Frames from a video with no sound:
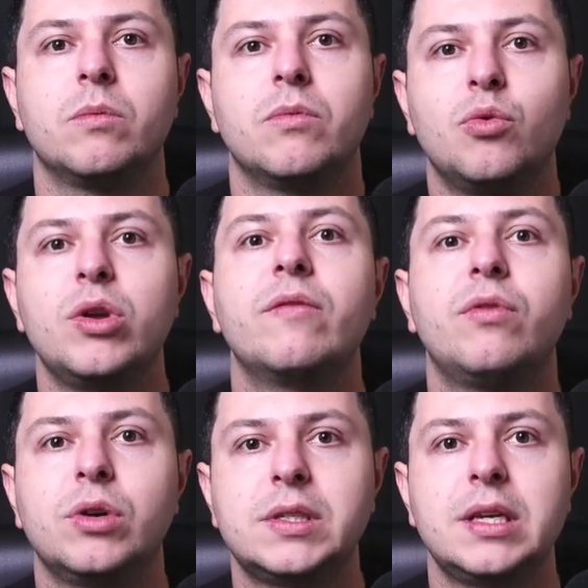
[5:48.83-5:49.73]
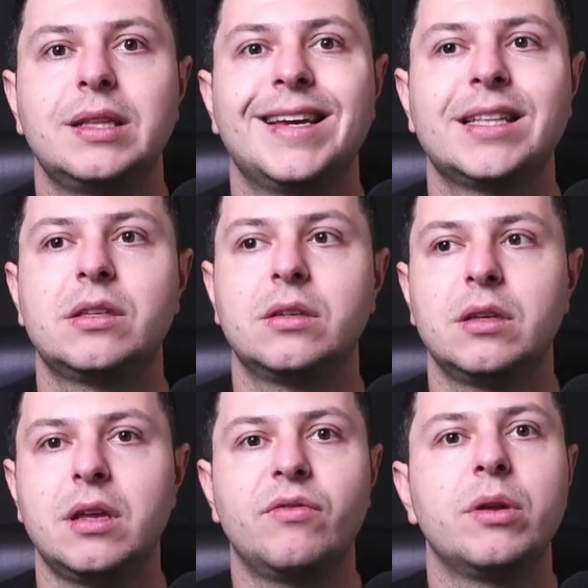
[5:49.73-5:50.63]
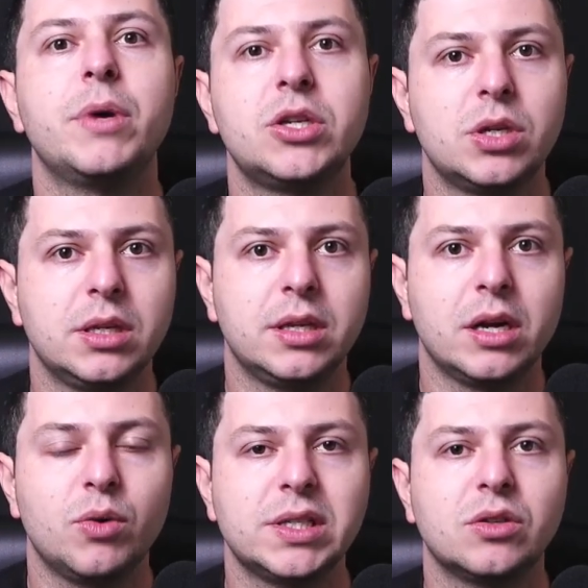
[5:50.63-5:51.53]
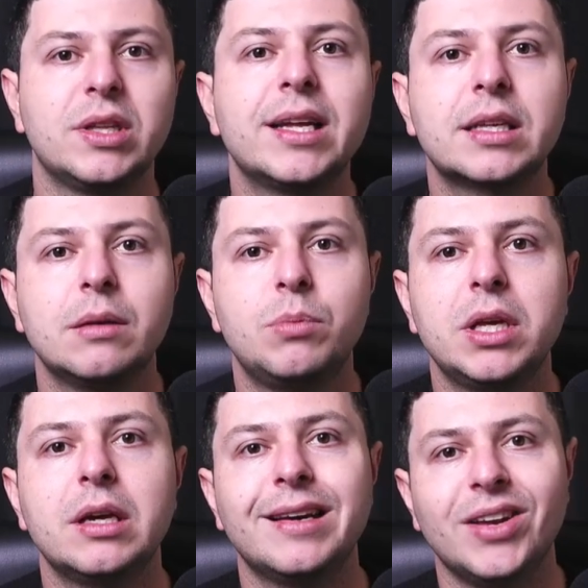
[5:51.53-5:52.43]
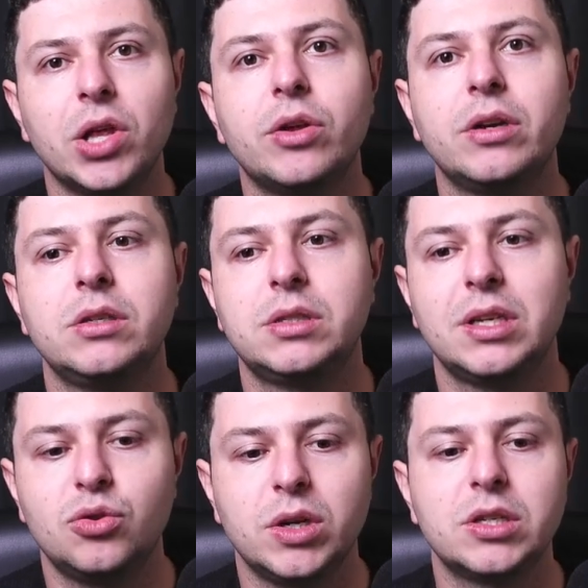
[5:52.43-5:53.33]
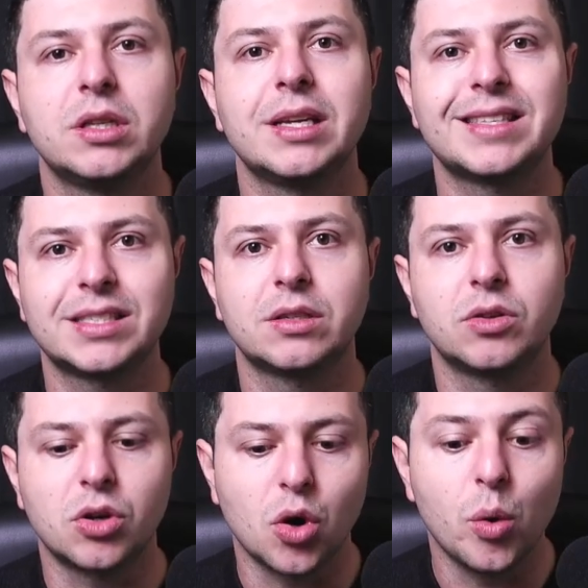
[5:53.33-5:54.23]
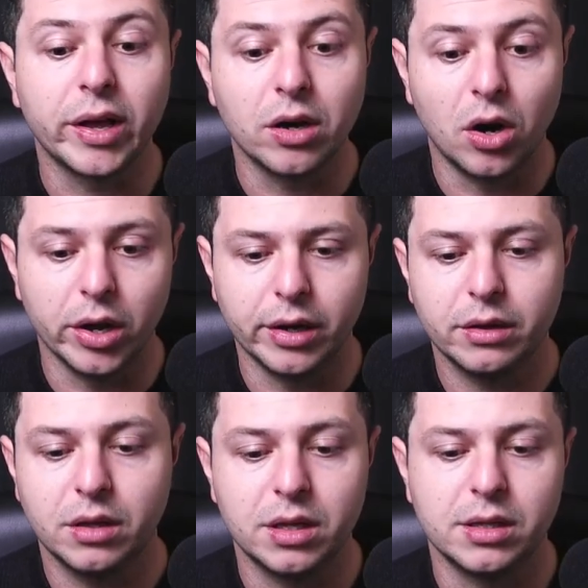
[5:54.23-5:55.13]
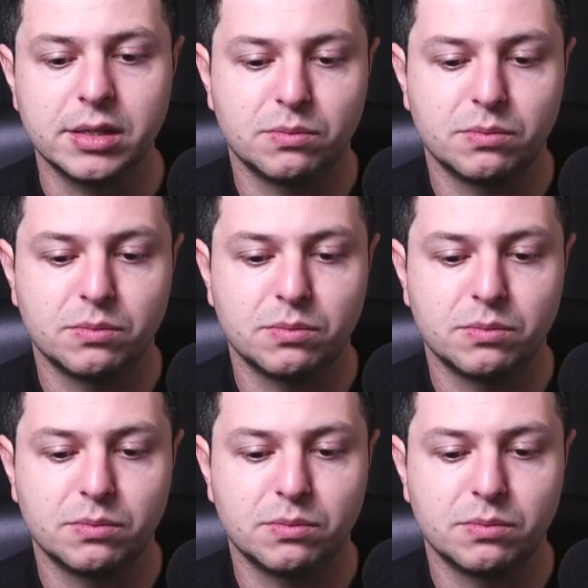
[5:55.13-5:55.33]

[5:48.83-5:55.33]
reinforcing that inflammation in the airway. So that can be another situation that's going on in this